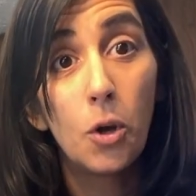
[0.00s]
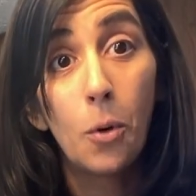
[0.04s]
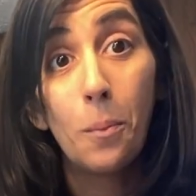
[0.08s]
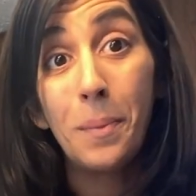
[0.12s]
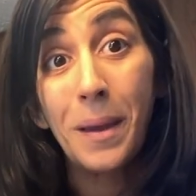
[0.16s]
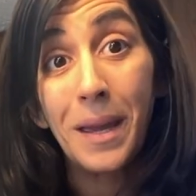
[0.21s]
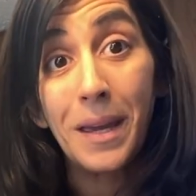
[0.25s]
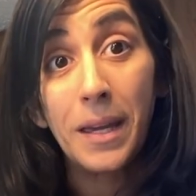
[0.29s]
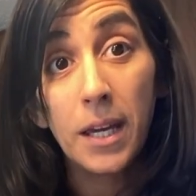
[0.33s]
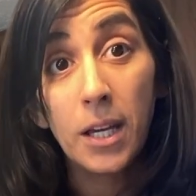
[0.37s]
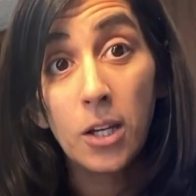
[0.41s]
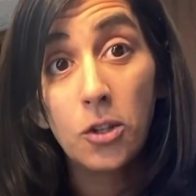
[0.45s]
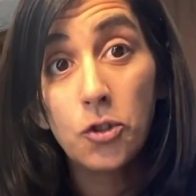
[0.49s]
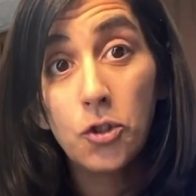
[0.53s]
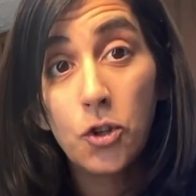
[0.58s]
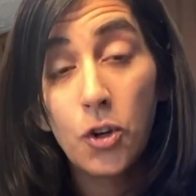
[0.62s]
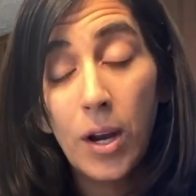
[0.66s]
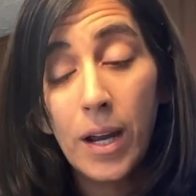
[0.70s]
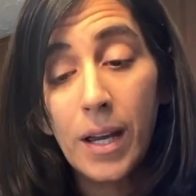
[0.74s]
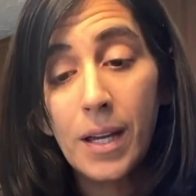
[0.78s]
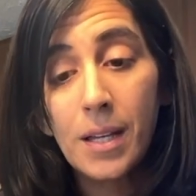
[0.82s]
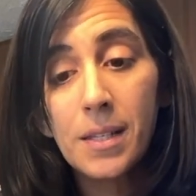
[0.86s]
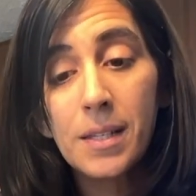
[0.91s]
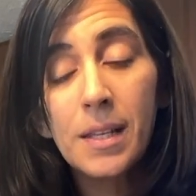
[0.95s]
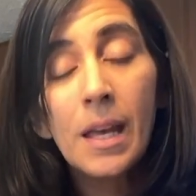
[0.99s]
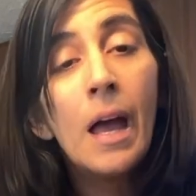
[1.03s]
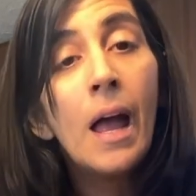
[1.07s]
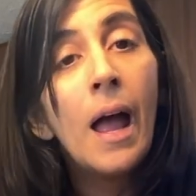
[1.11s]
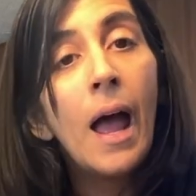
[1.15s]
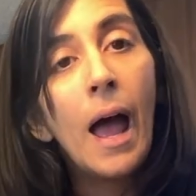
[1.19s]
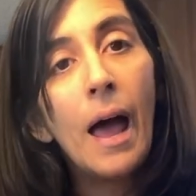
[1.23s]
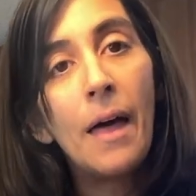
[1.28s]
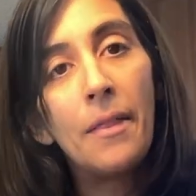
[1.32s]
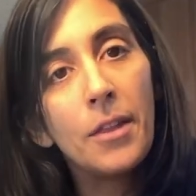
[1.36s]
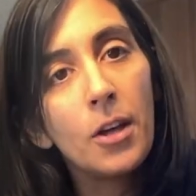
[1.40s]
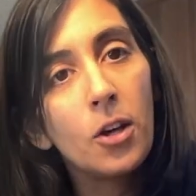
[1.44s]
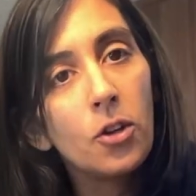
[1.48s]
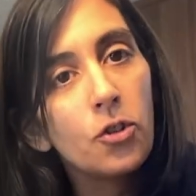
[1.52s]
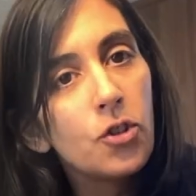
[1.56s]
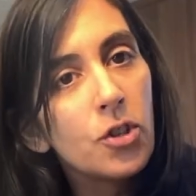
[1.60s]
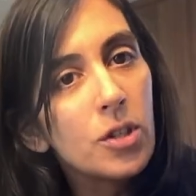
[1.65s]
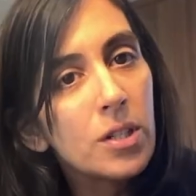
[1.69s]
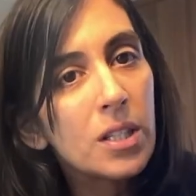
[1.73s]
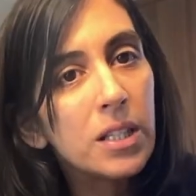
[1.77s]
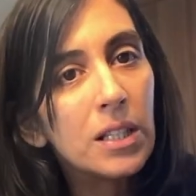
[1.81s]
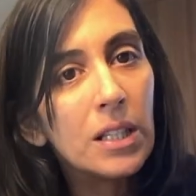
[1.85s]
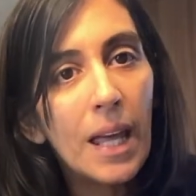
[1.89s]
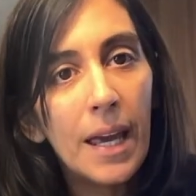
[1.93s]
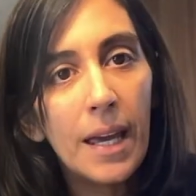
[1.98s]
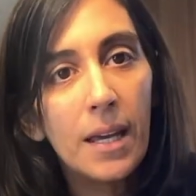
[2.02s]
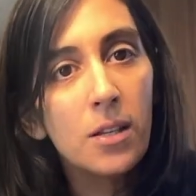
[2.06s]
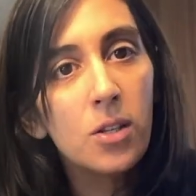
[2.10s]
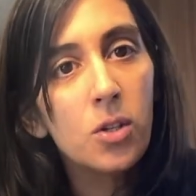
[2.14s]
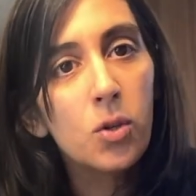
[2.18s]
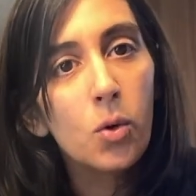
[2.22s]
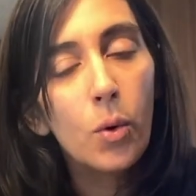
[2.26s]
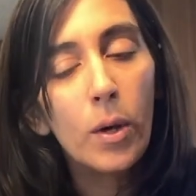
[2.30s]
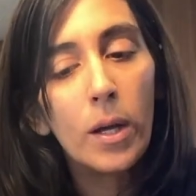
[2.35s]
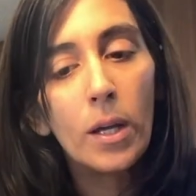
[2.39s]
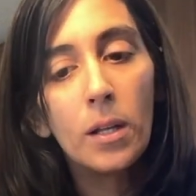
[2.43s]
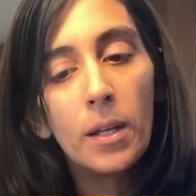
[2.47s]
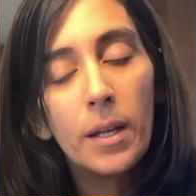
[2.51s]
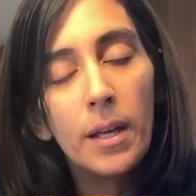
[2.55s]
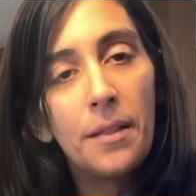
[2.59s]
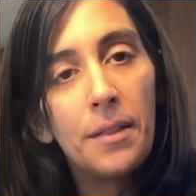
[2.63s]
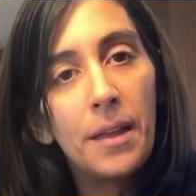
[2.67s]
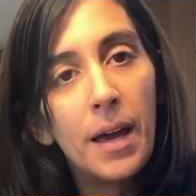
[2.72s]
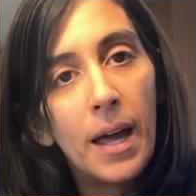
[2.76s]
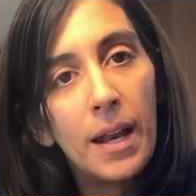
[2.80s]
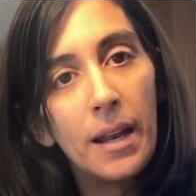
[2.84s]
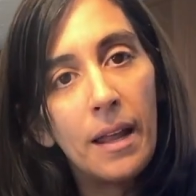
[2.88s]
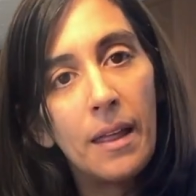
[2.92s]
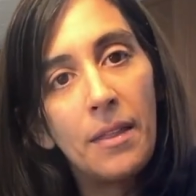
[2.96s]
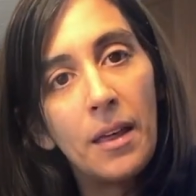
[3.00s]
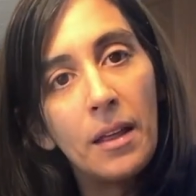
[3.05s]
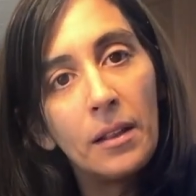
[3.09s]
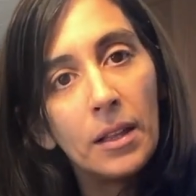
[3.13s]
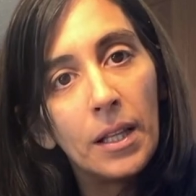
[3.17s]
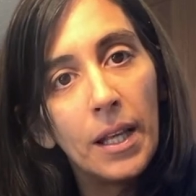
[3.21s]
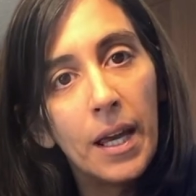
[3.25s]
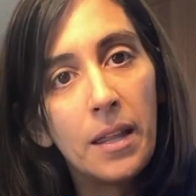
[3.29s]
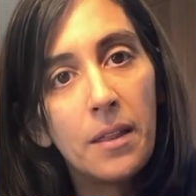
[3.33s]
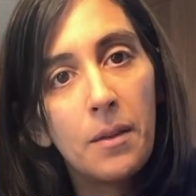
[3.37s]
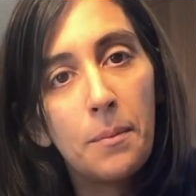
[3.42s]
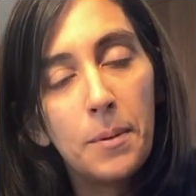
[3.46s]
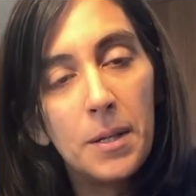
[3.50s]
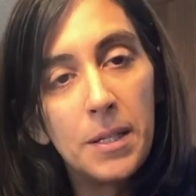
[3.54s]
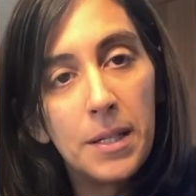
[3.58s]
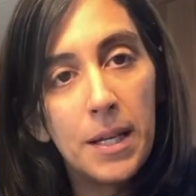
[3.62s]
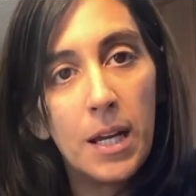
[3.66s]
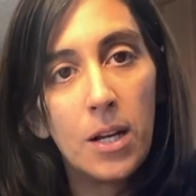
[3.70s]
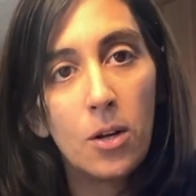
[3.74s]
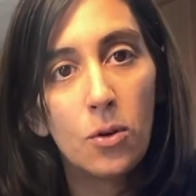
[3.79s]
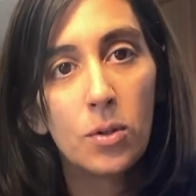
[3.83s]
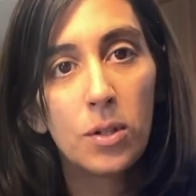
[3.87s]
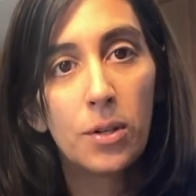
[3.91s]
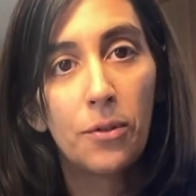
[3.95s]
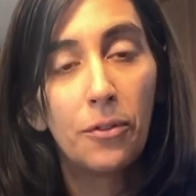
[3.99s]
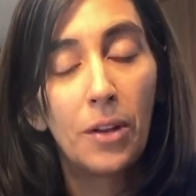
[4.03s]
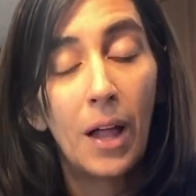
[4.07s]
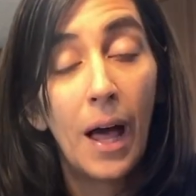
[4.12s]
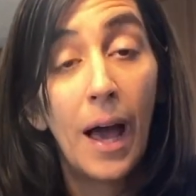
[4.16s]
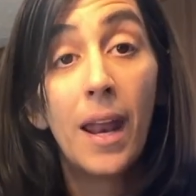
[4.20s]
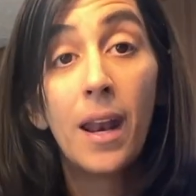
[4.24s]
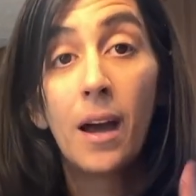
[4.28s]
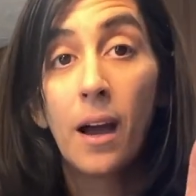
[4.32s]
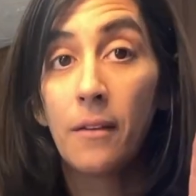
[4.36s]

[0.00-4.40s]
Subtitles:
baking trays, and they'll just lay soil in that and then lay the potatoes flat.